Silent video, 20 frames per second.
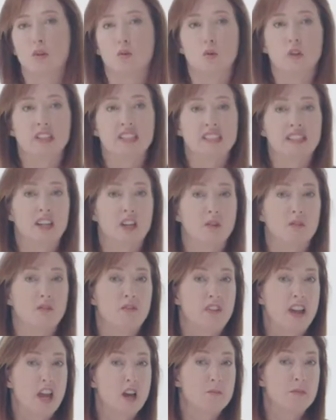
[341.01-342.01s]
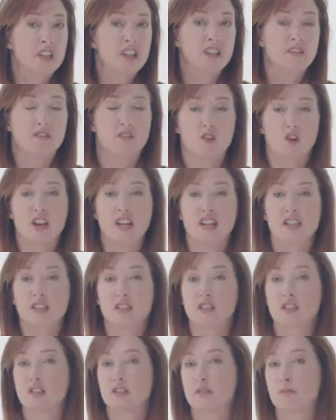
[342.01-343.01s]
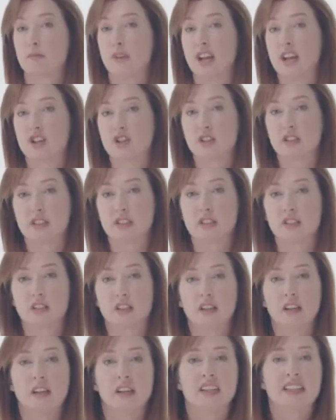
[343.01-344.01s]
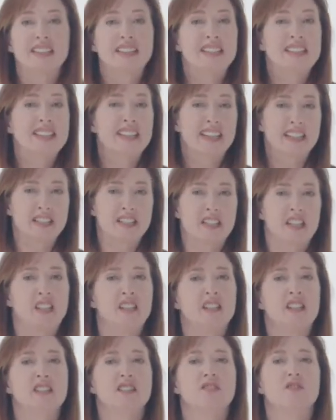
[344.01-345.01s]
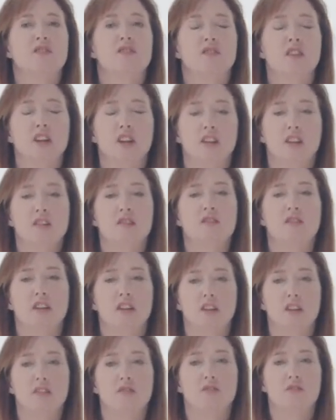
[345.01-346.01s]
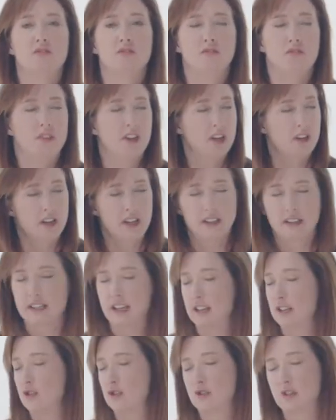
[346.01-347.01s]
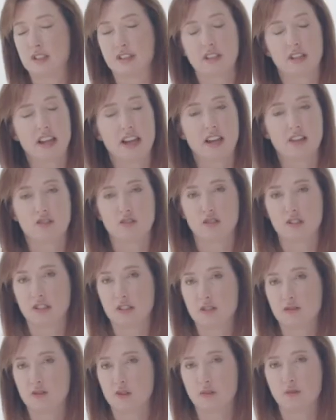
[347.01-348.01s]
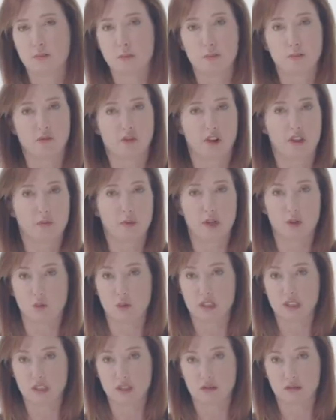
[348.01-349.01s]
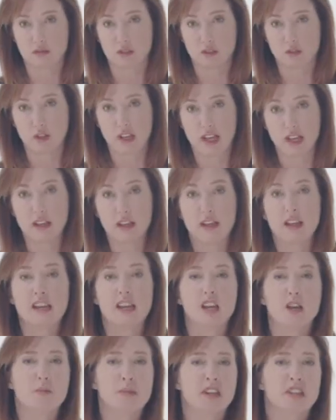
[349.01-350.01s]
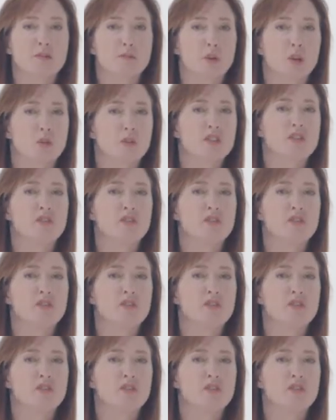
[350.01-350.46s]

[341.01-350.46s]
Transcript: willing to help family, friends, patients. Nicotine is very, very, very dangerous and hazardous for the bones, okay? It makes bones